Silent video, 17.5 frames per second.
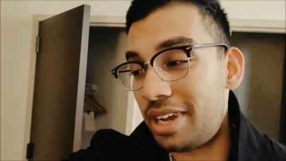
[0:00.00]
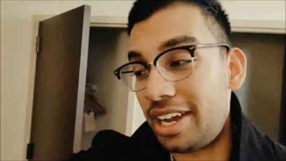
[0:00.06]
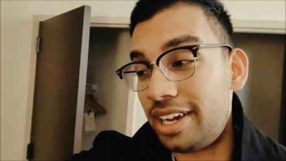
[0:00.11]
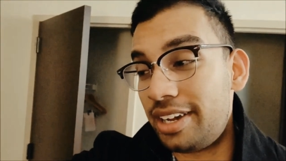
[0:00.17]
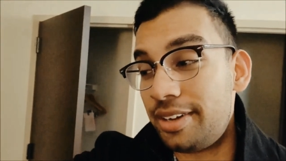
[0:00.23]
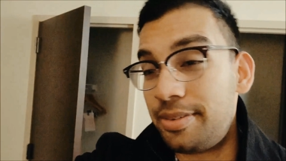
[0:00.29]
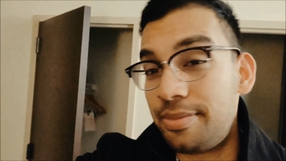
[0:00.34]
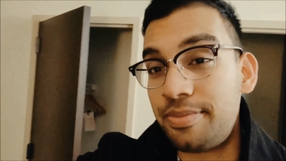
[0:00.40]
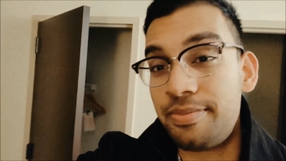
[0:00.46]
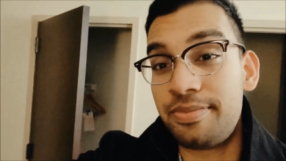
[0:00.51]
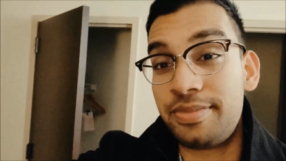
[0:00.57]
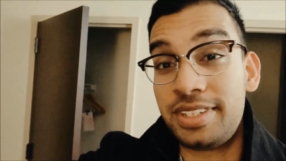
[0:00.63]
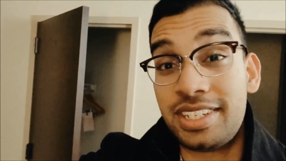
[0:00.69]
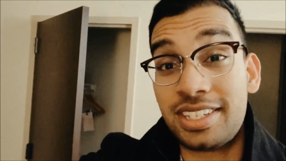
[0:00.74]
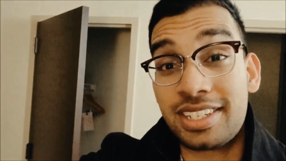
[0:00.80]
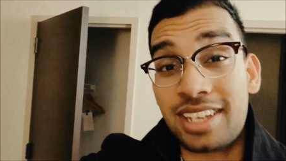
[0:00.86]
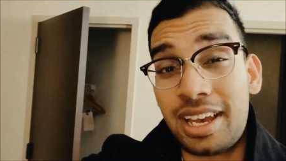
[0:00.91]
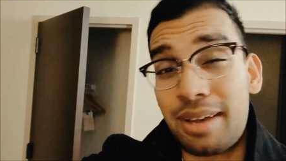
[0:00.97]
Um,
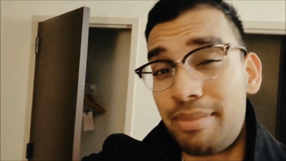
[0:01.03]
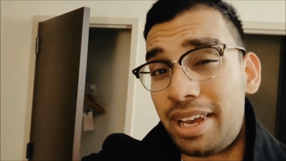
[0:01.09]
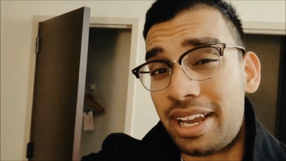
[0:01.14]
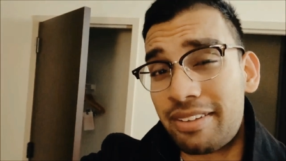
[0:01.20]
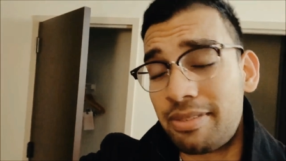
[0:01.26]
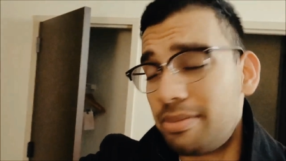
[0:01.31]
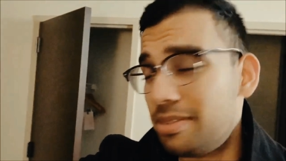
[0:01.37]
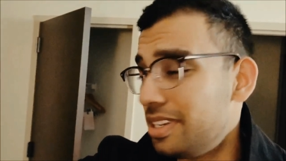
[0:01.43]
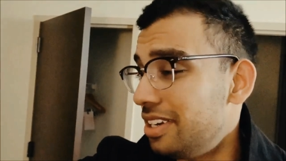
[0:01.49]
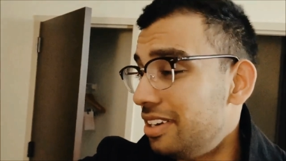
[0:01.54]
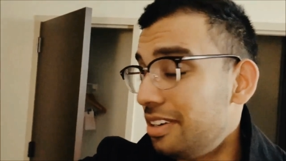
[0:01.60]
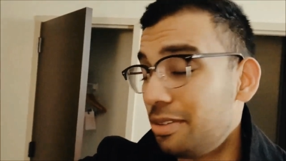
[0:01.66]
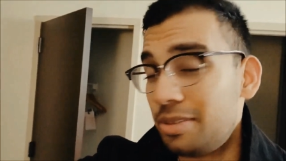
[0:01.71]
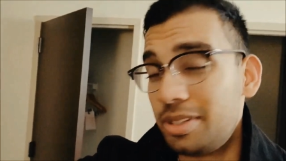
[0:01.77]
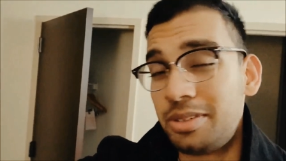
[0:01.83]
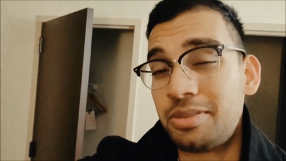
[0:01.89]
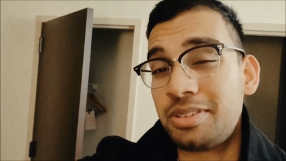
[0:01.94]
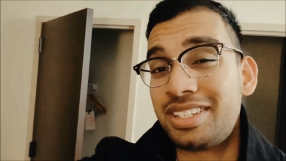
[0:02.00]
just got back from dinner,
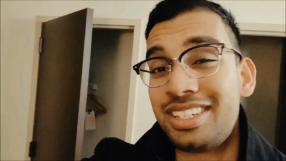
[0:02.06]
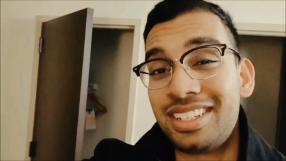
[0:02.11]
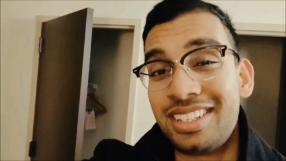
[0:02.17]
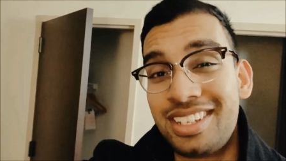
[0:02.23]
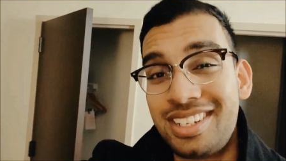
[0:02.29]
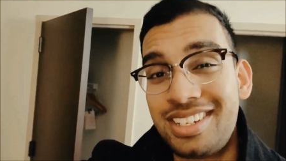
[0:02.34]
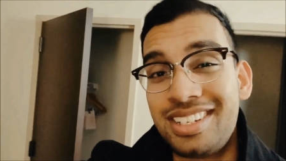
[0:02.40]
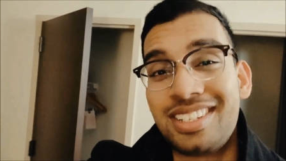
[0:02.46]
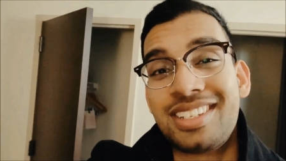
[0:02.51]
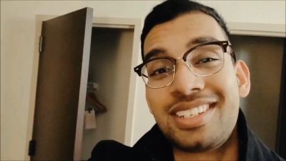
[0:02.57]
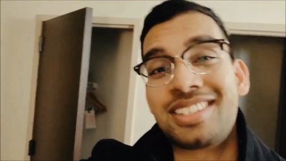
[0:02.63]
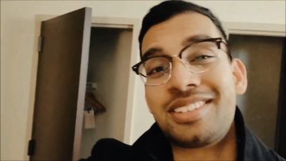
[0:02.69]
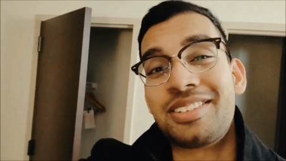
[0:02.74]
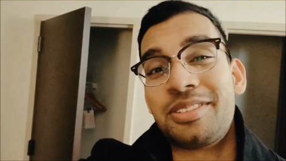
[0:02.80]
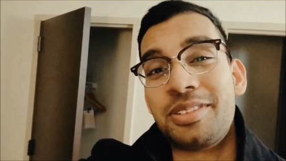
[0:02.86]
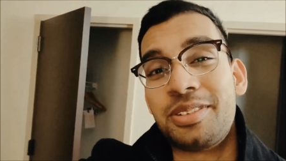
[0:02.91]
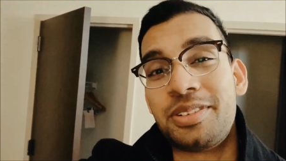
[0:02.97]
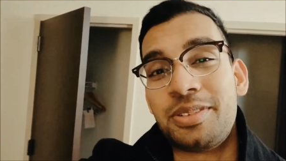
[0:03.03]
which was
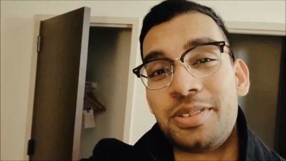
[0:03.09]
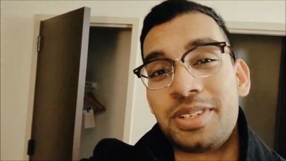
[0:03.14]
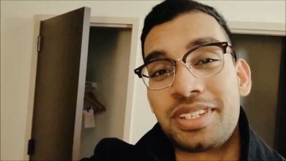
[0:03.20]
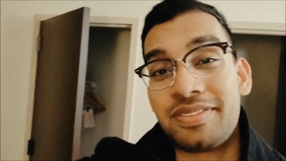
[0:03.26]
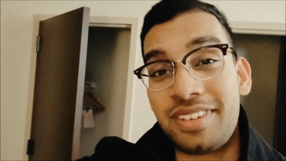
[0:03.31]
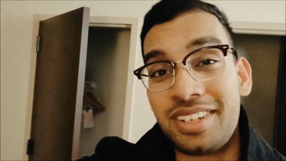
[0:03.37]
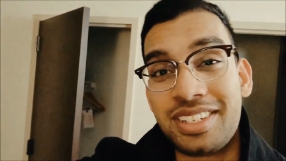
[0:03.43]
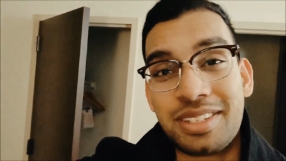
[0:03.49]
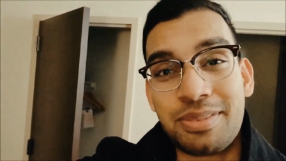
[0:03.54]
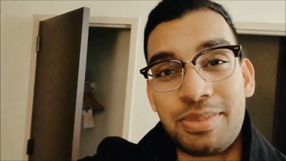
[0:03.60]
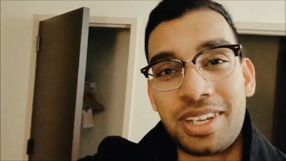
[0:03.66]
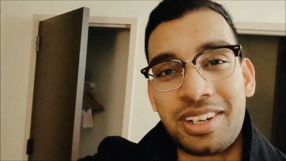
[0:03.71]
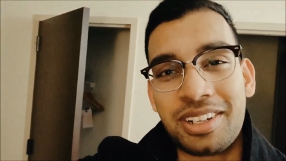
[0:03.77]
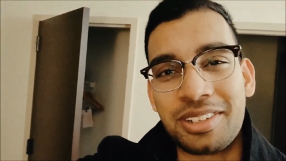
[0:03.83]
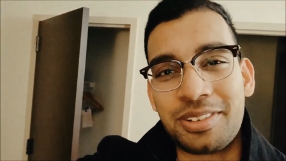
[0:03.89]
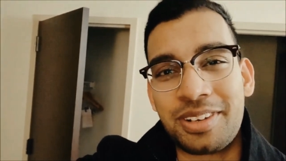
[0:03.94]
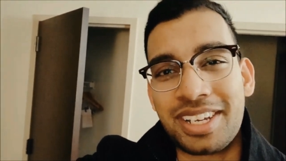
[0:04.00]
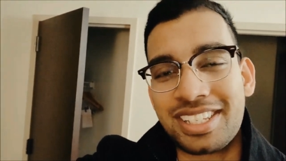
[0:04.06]
delicious. Oh, it was fun to meet
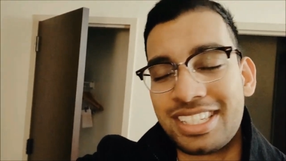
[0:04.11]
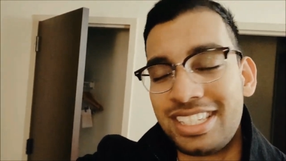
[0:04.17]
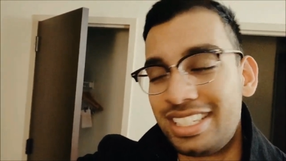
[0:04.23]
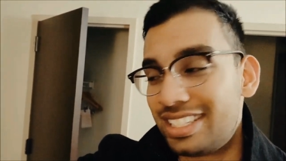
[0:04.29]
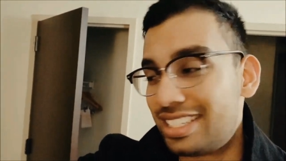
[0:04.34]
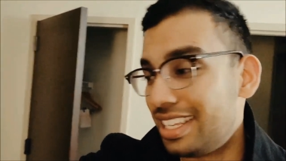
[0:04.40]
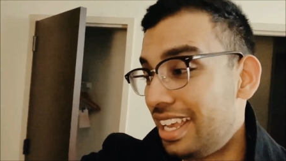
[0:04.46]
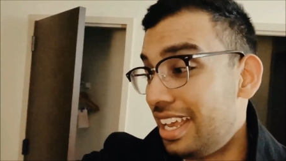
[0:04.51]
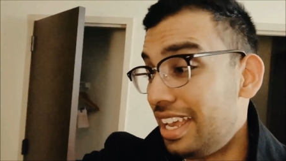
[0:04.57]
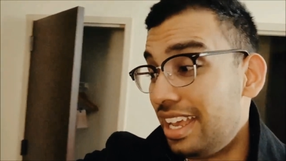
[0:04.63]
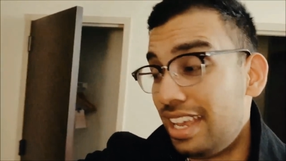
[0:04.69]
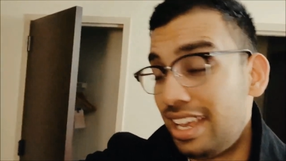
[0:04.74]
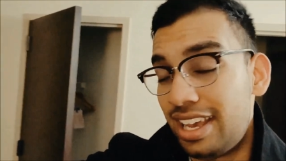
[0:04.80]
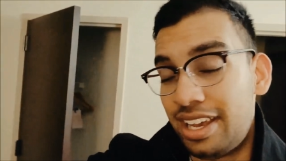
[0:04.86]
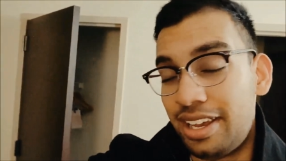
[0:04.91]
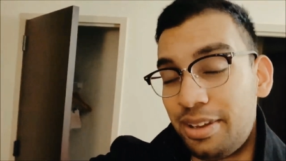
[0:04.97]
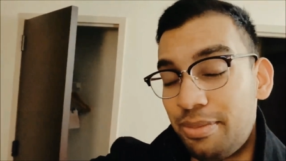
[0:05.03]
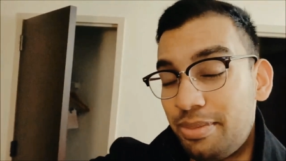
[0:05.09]
all the residents.
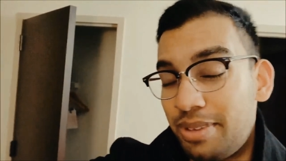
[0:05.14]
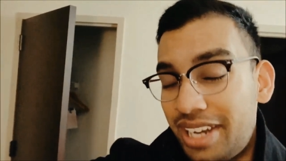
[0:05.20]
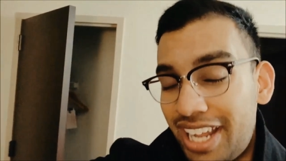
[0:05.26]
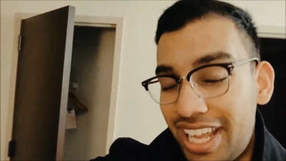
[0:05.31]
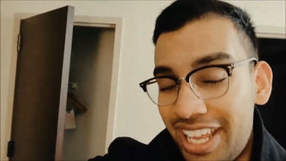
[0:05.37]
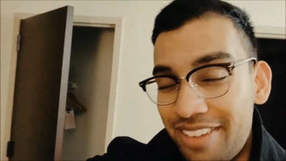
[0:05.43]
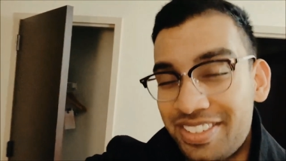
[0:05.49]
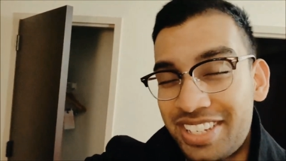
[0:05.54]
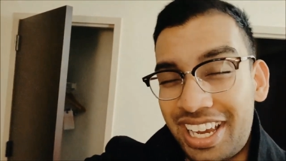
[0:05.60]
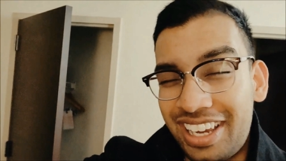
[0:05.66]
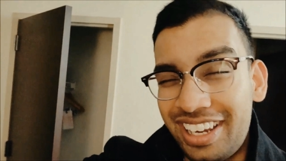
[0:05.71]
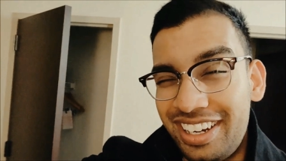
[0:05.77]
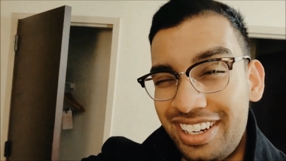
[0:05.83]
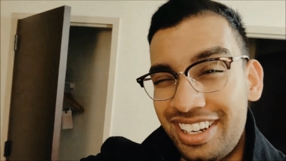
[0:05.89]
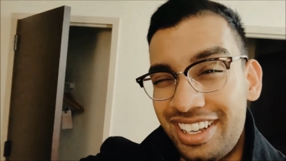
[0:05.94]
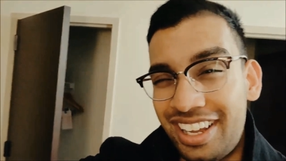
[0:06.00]
Um, but I am tired.